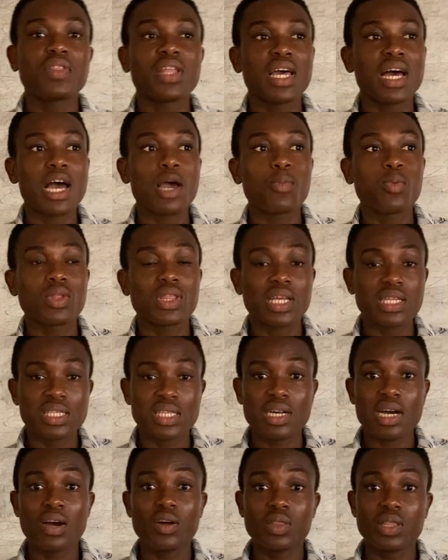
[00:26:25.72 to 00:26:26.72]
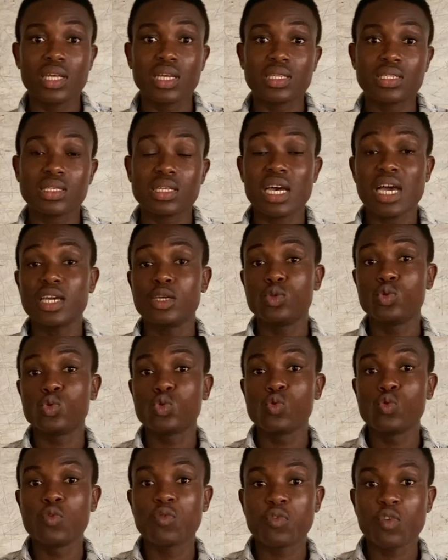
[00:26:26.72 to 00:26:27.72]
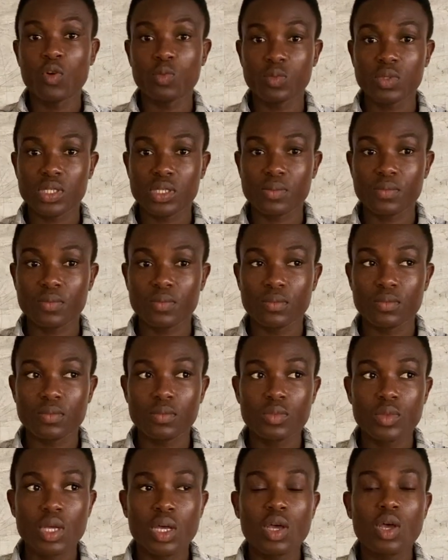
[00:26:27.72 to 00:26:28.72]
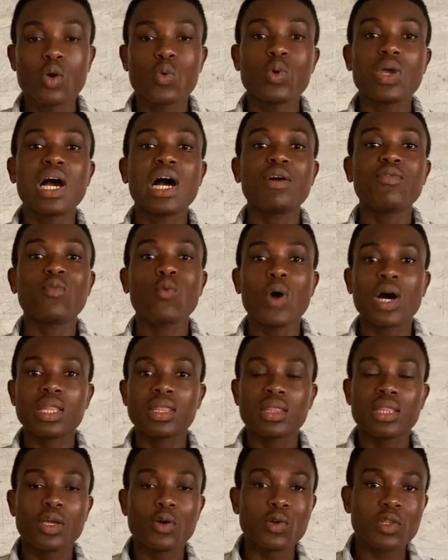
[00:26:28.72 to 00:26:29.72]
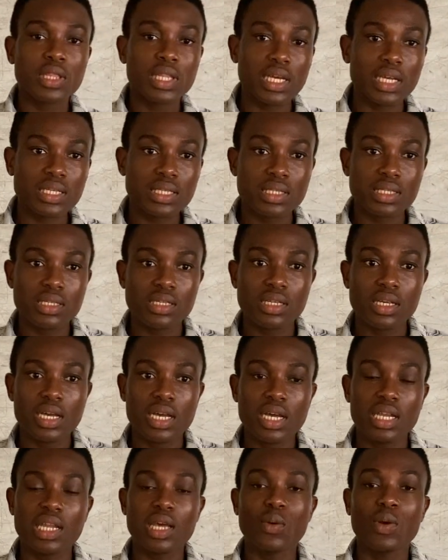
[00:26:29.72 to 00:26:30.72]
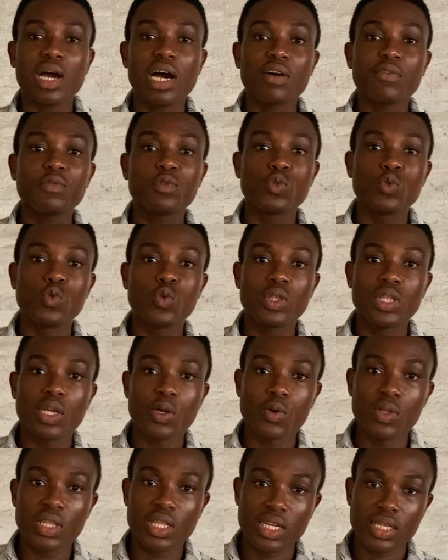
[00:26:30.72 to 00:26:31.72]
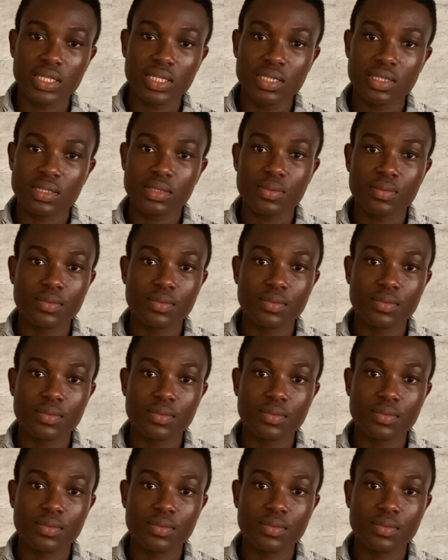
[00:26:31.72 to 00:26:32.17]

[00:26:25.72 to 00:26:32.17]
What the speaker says: the hypothetical tests are in two forms. We have one-tailed test and then we have two-tailed tests.